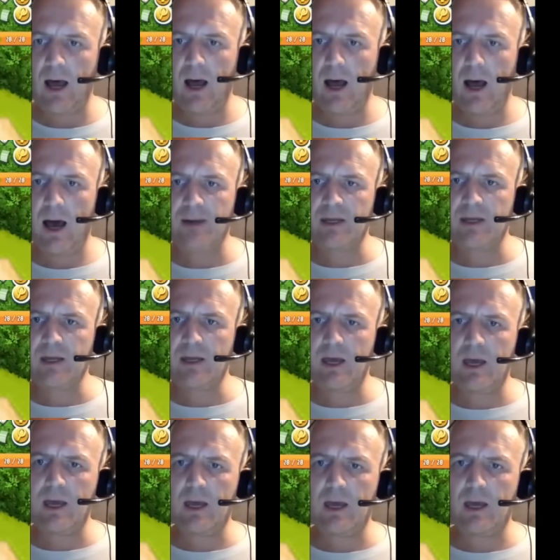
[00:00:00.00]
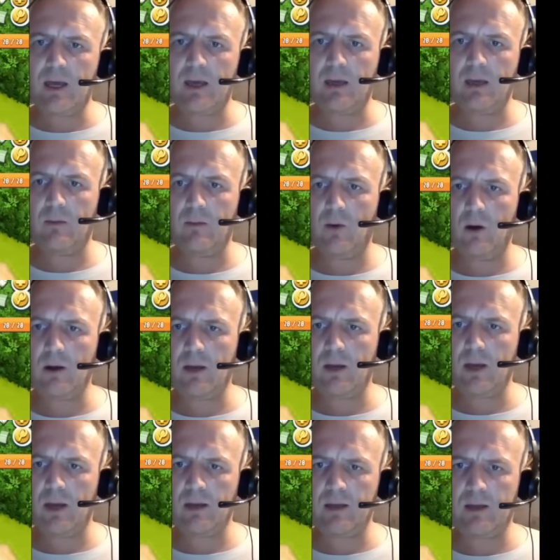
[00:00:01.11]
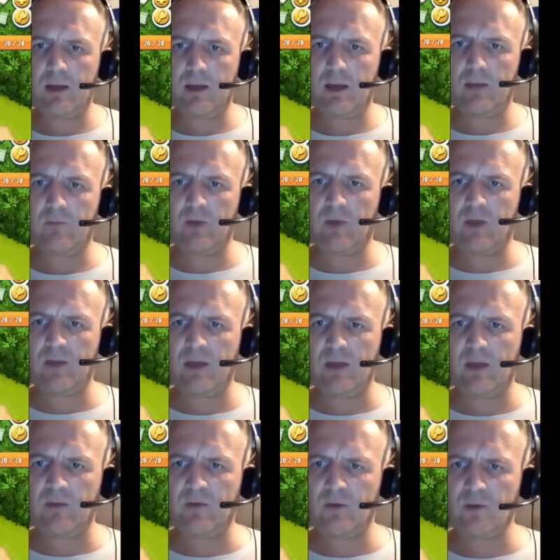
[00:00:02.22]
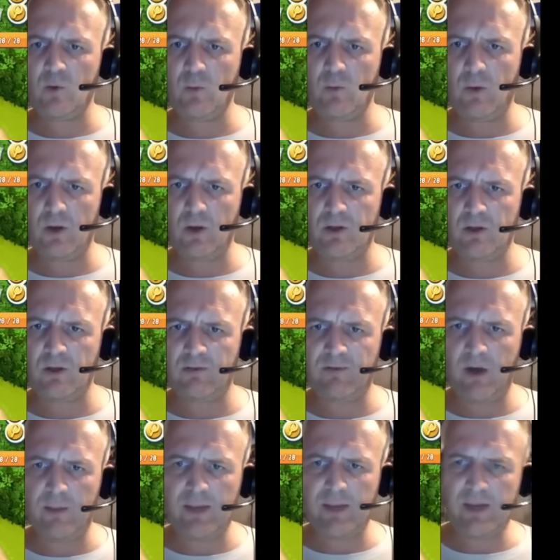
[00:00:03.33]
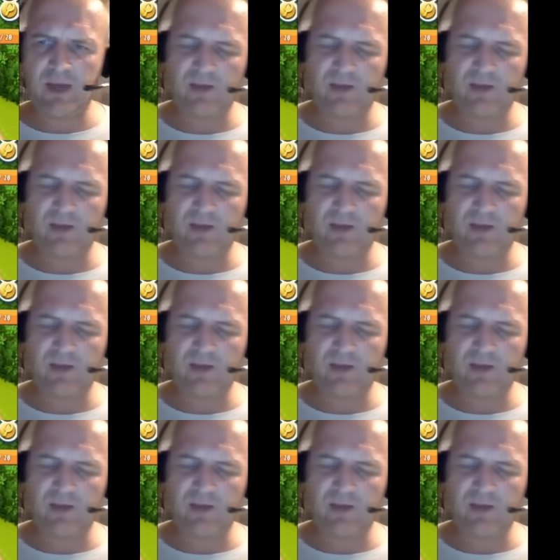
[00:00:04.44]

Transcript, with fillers: other game. Okay, other game. Ricky, thank you for the toolbox on your farm. It gave me